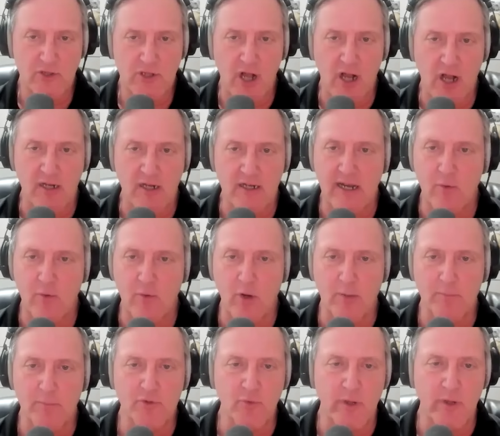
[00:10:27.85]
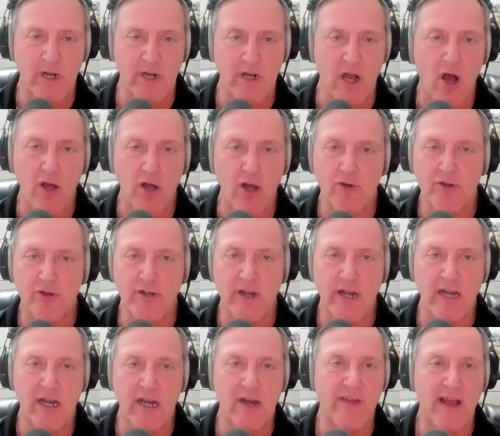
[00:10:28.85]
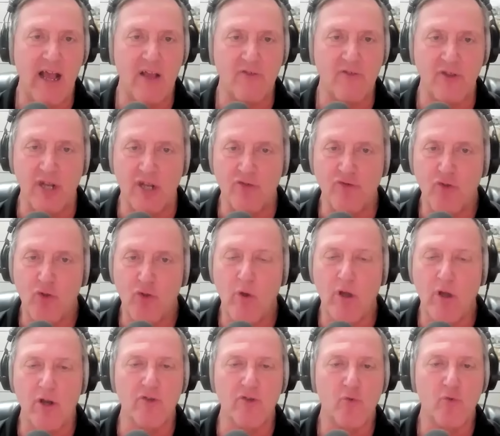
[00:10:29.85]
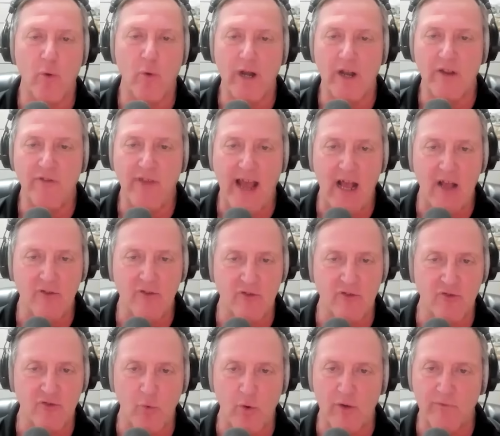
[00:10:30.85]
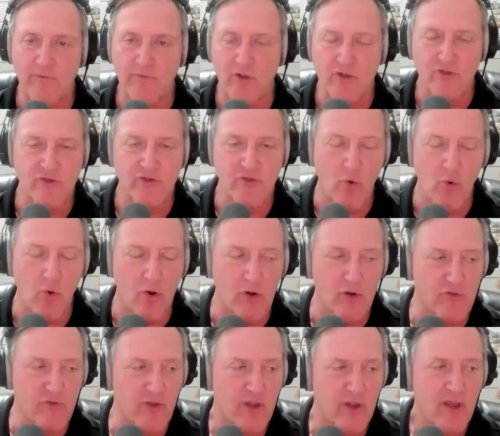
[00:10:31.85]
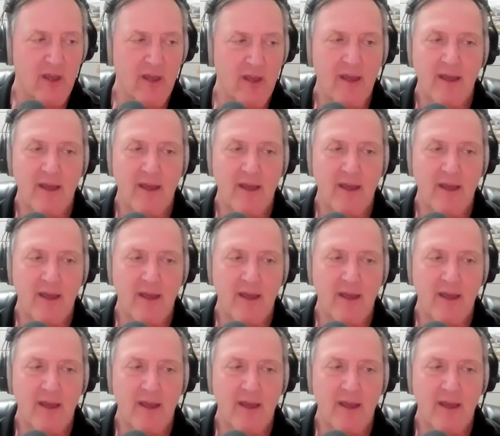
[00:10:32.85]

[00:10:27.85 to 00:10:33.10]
We're talking anywhere between 180,000 and 220,000 square foot stores.